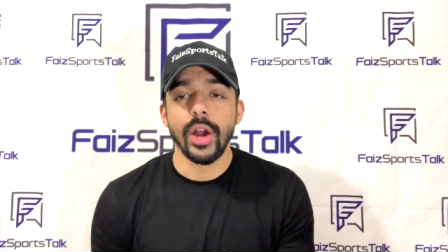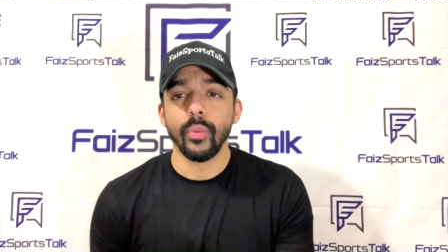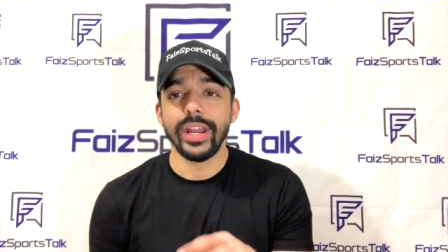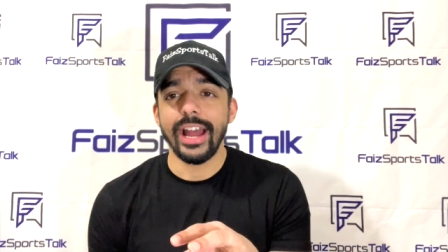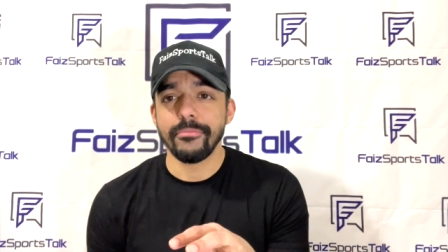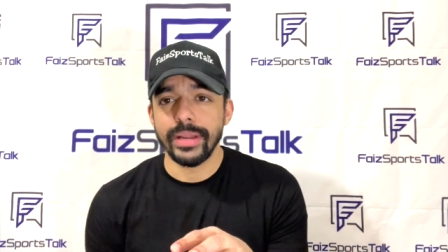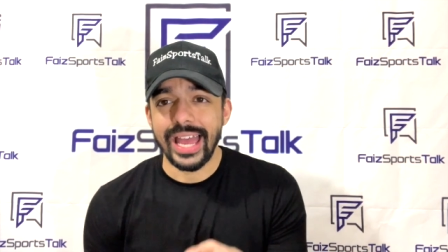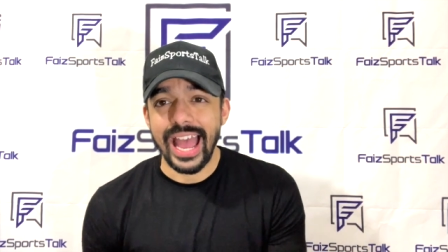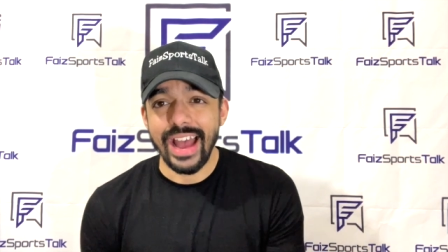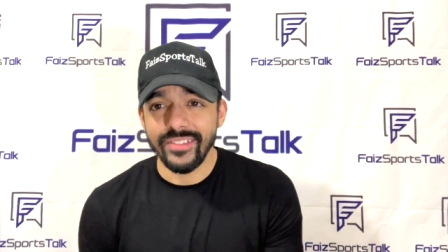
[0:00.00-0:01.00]
We have been
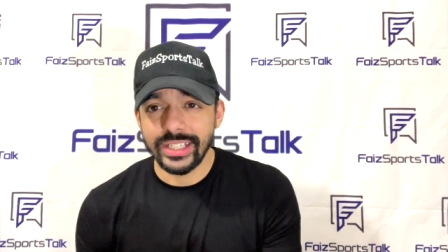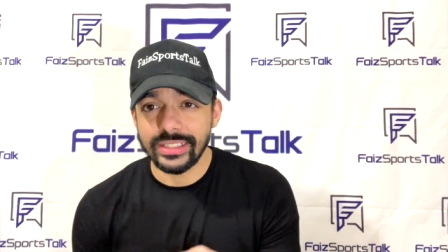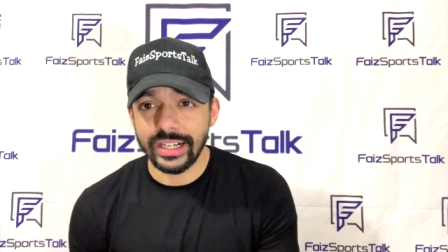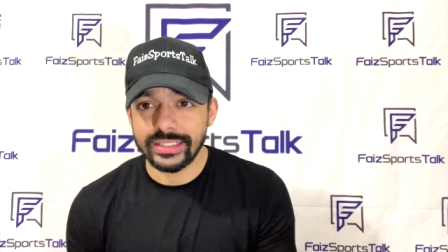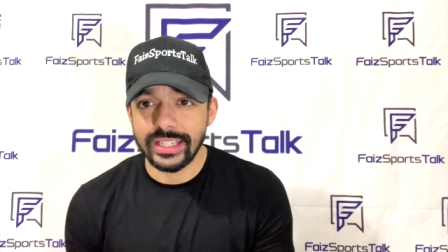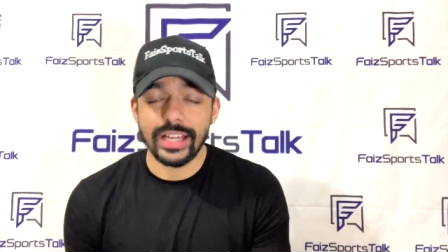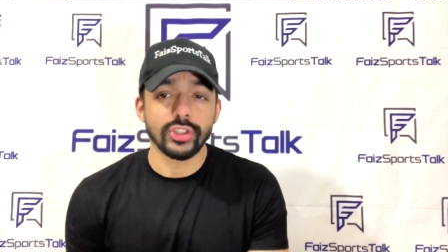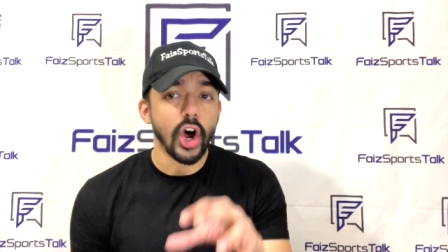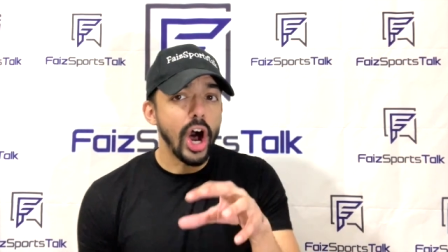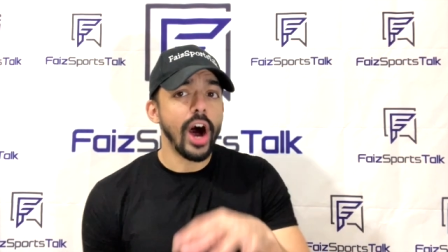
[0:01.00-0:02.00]
having success
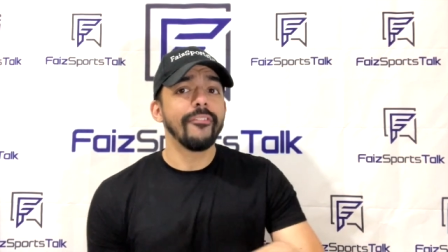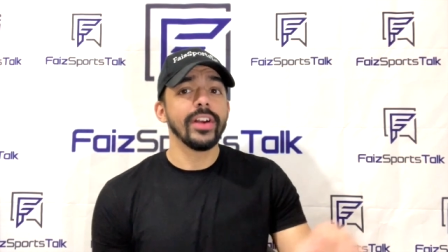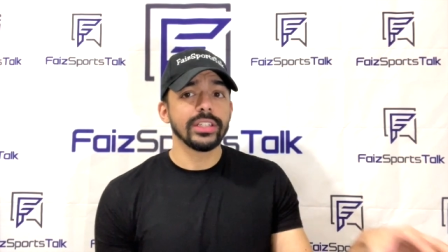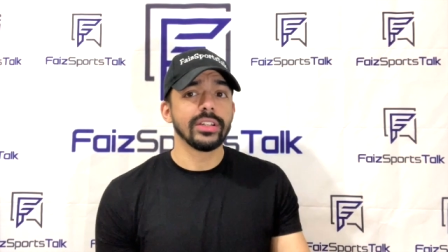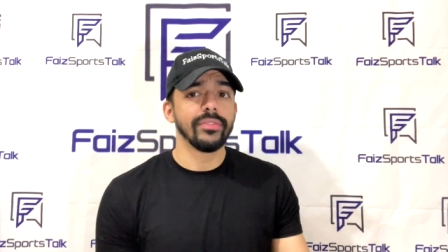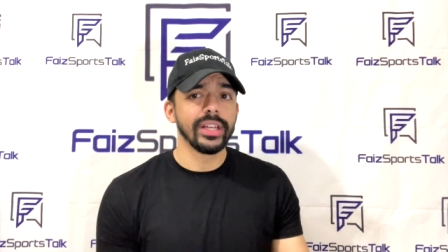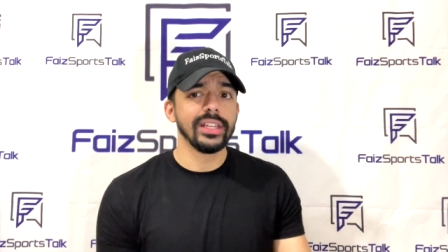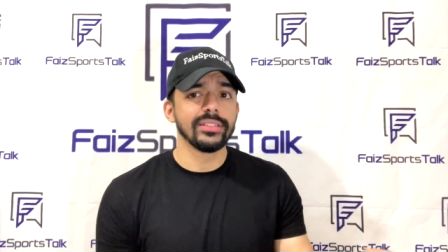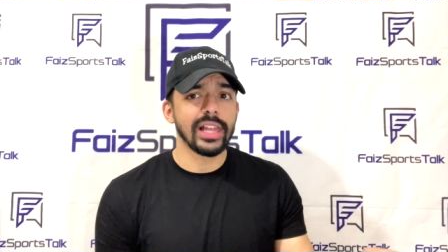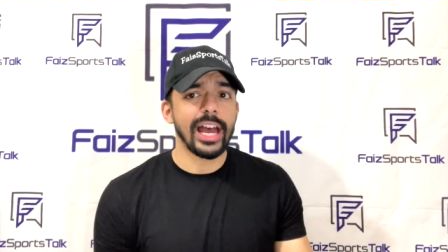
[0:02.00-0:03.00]
offensively
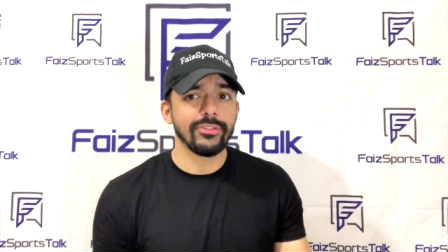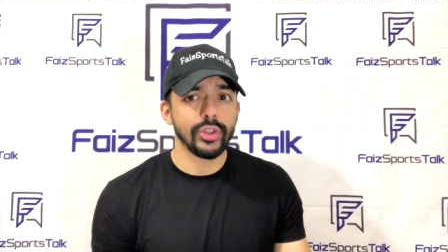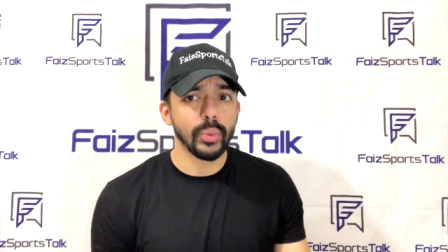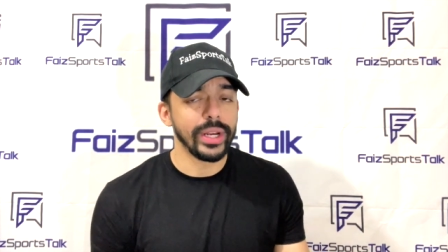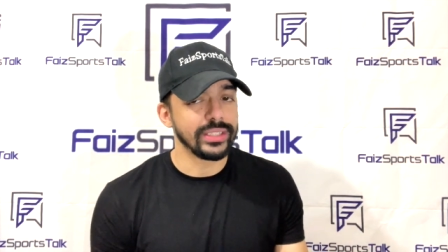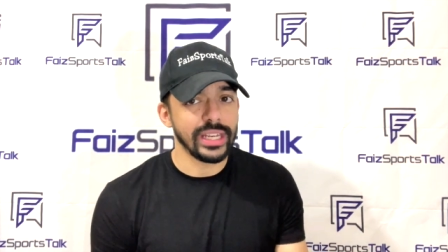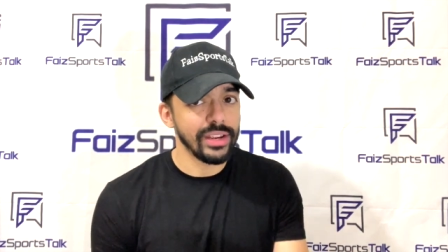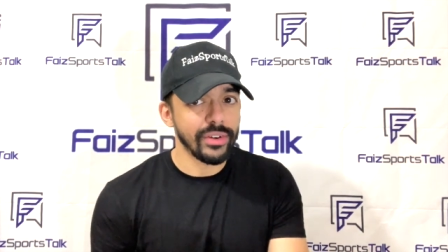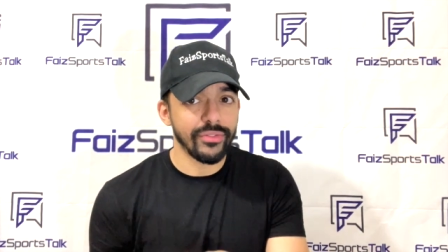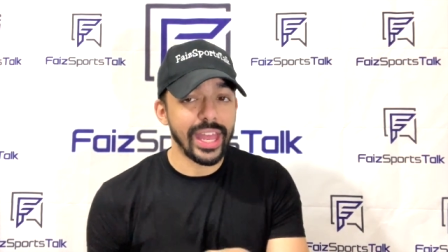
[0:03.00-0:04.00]
these last few weeks,
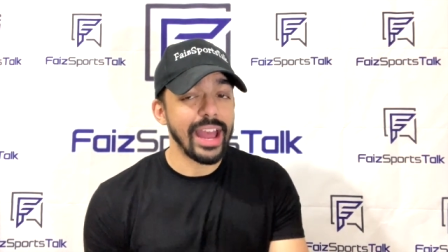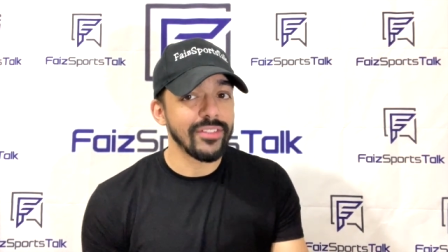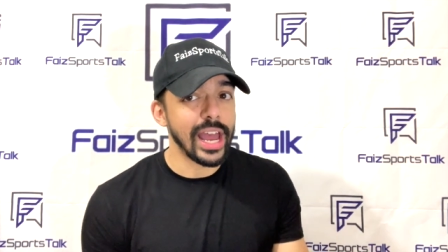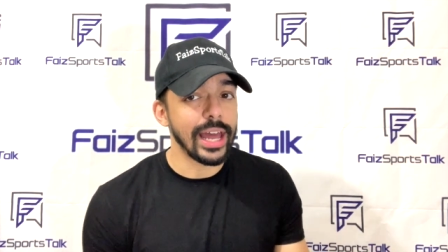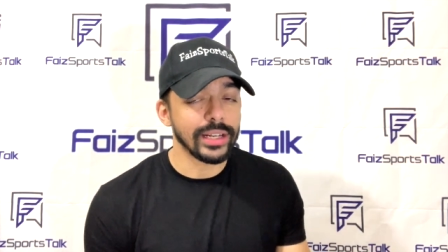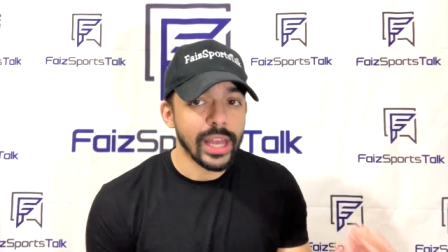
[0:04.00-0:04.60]
even if they have not